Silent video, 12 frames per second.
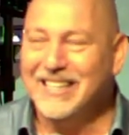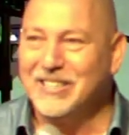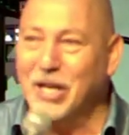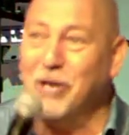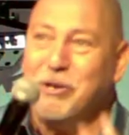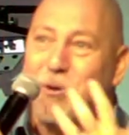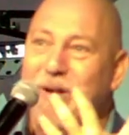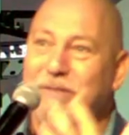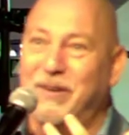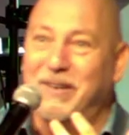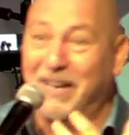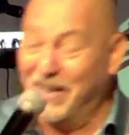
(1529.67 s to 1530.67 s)
Do you
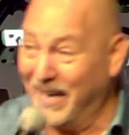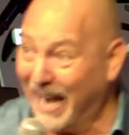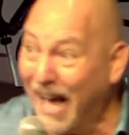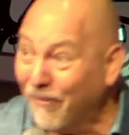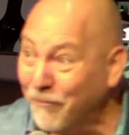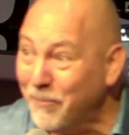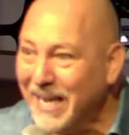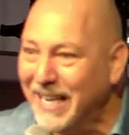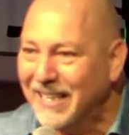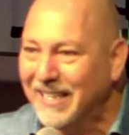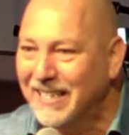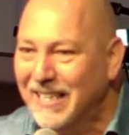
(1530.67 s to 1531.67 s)
even love
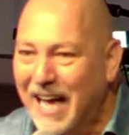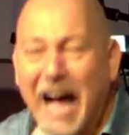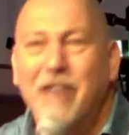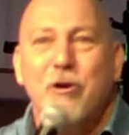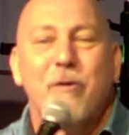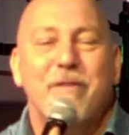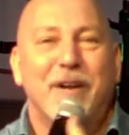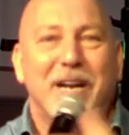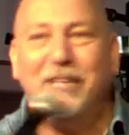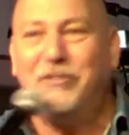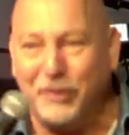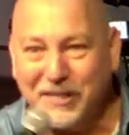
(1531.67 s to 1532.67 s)
me? Are you even
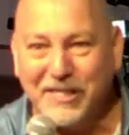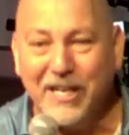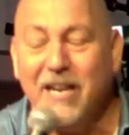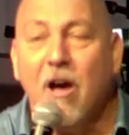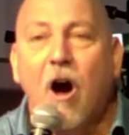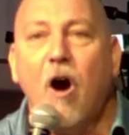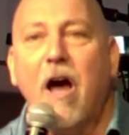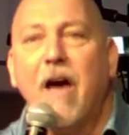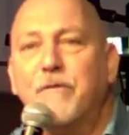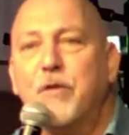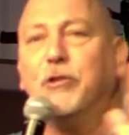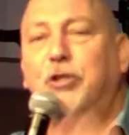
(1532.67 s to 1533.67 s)
interested? Or
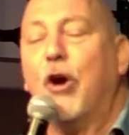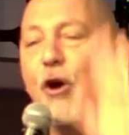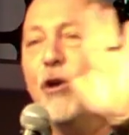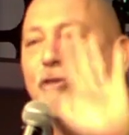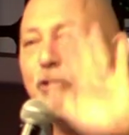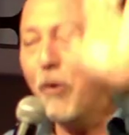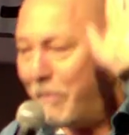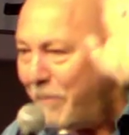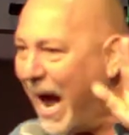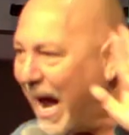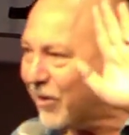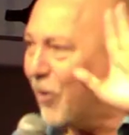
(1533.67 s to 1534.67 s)
have you turned your
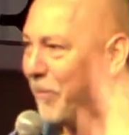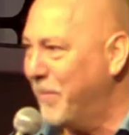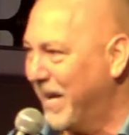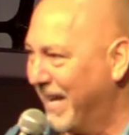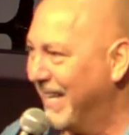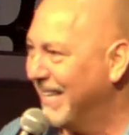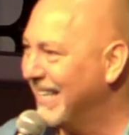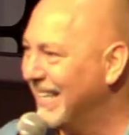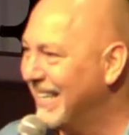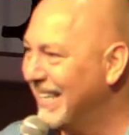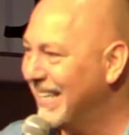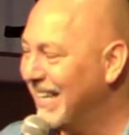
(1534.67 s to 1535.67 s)
back on me?
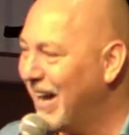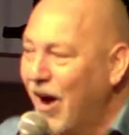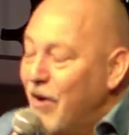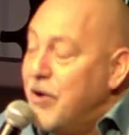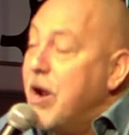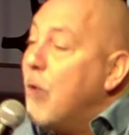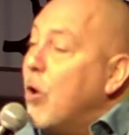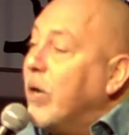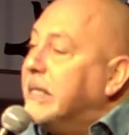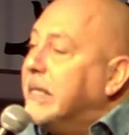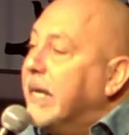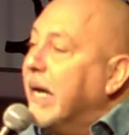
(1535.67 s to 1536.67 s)
No
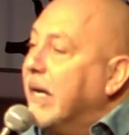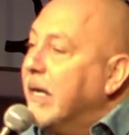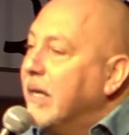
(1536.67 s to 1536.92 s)
idea.